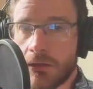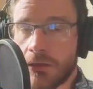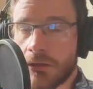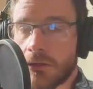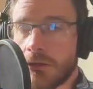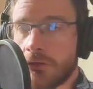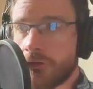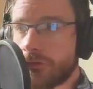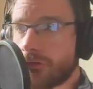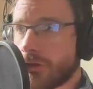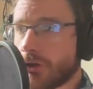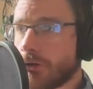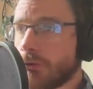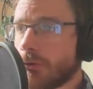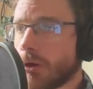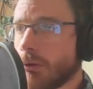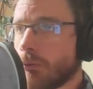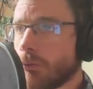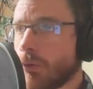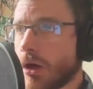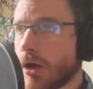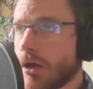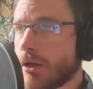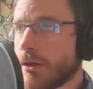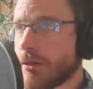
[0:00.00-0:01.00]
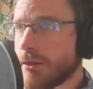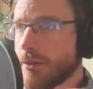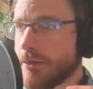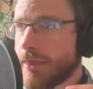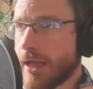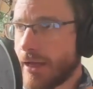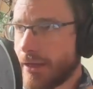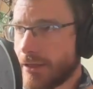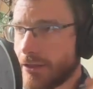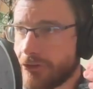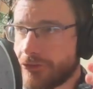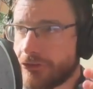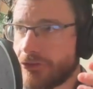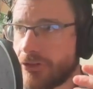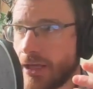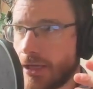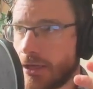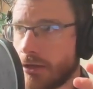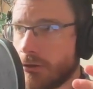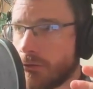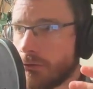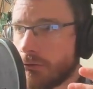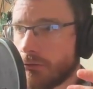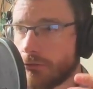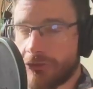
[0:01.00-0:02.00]
So that is
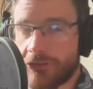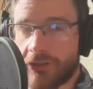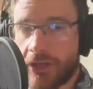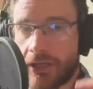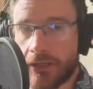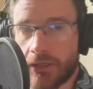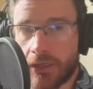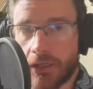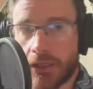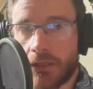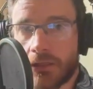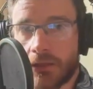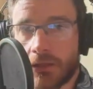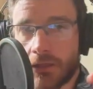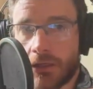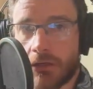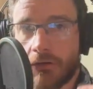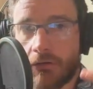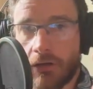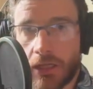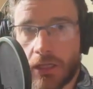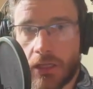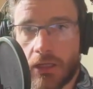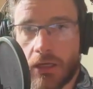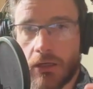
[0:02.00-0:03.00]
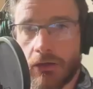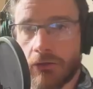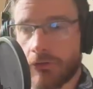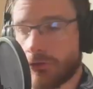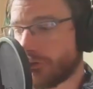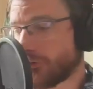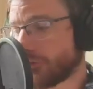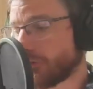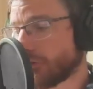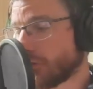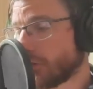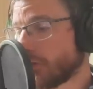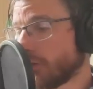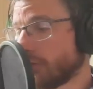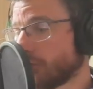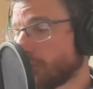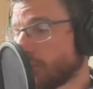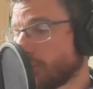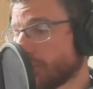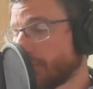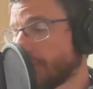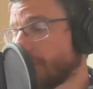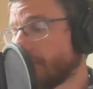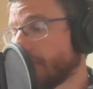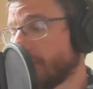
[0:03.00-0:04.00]
now sending the correct codes, because
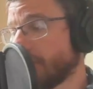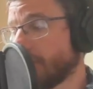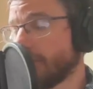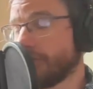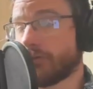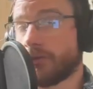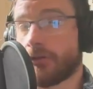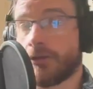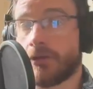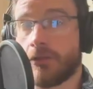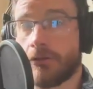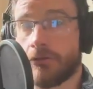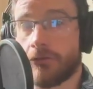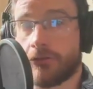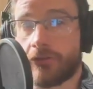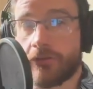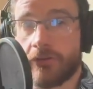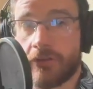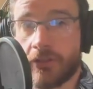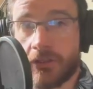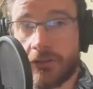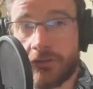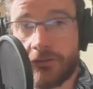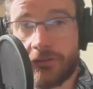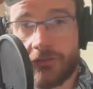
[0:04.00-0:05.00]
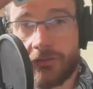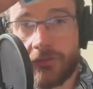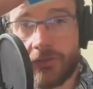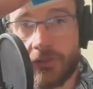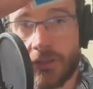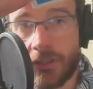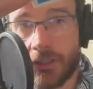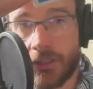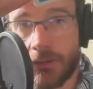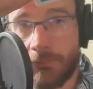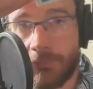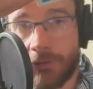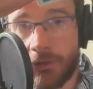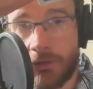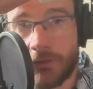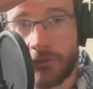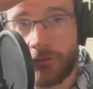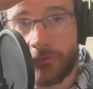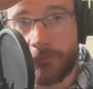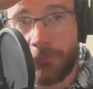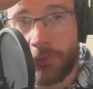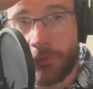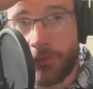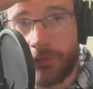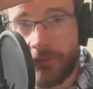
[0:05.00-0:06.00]
what I did is I used this little
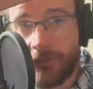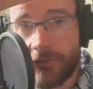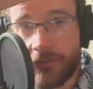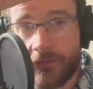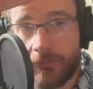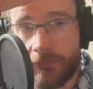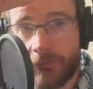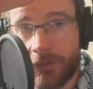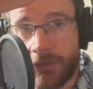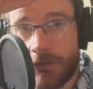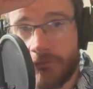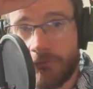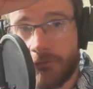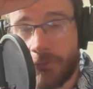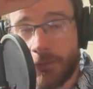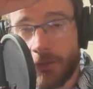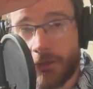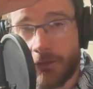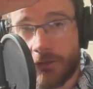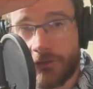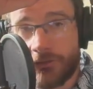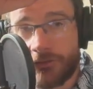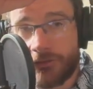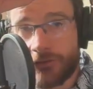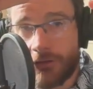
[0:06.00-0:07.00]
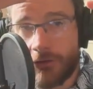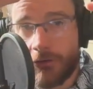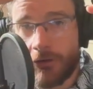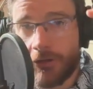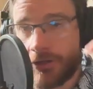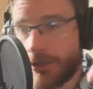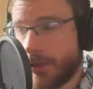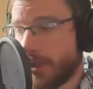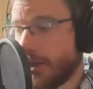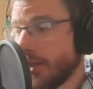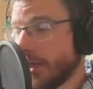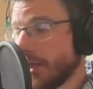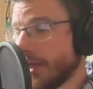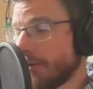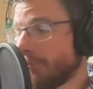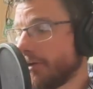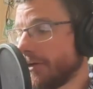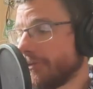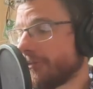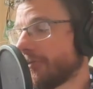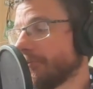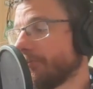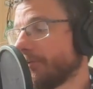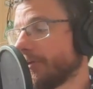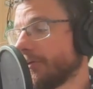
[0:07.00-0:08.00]
box, pointed my remote control at it,
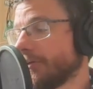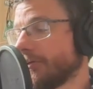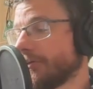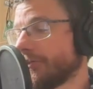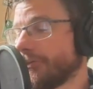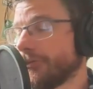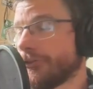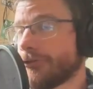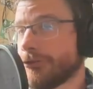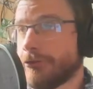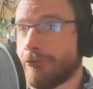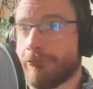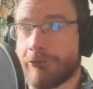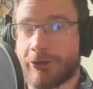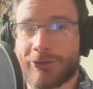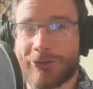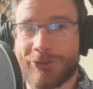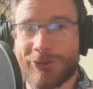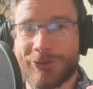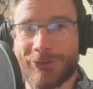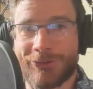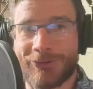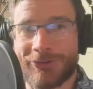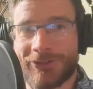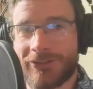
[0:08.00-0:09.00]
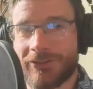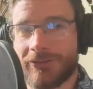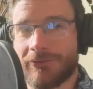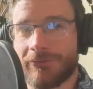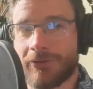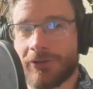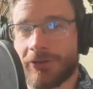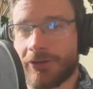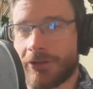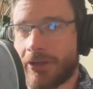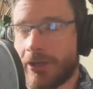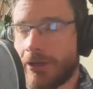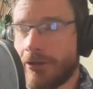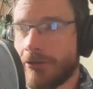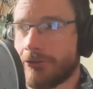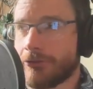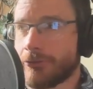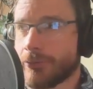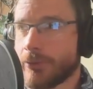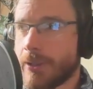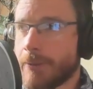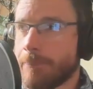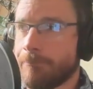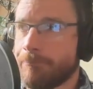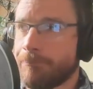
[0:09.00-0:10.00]
pressed the buttons, and sort of recorded what the codes were.